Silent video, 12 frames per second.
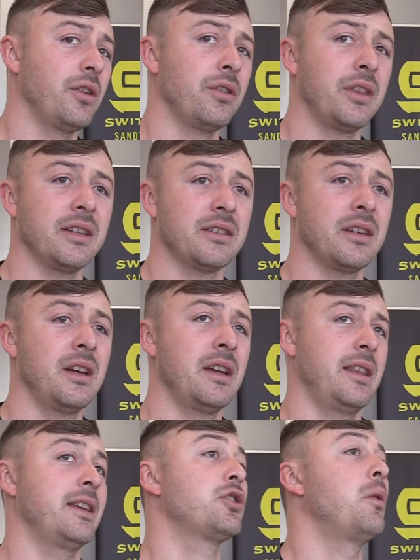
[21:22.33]

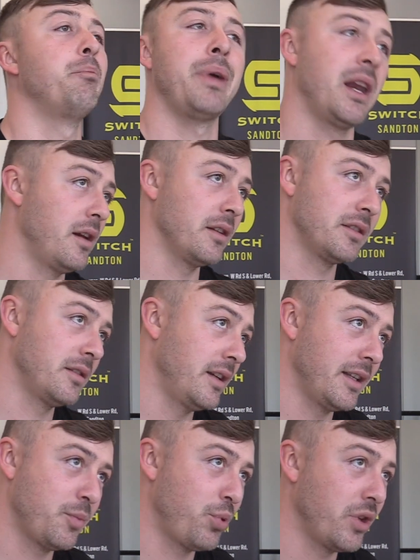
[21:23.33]
There's competitors,
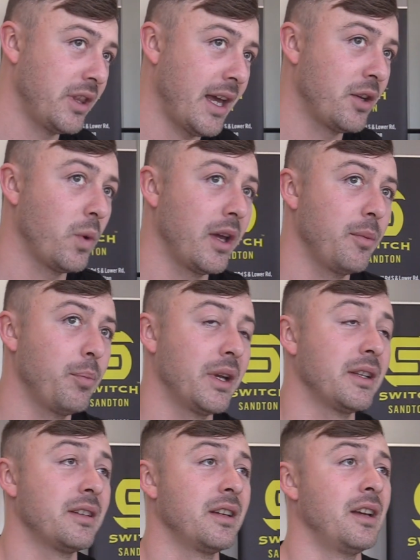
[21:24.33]
let's put it that way,
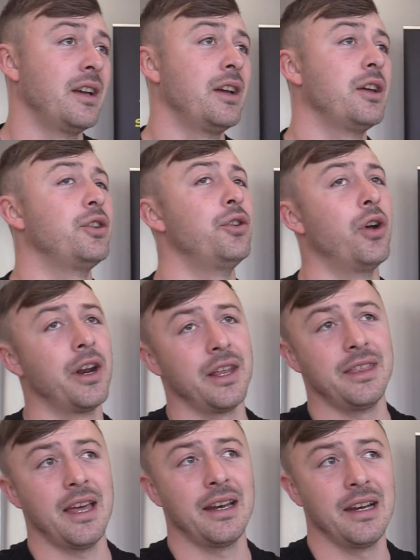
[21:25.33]
but not
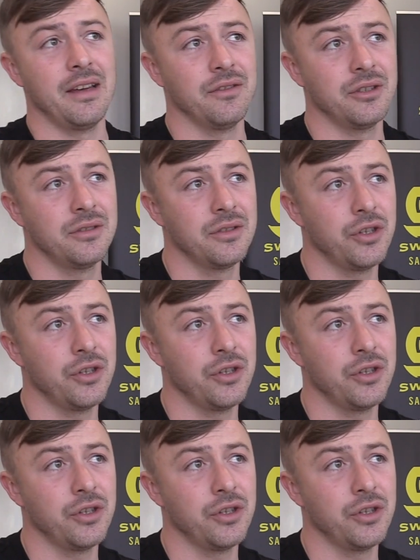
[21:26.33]
at that level.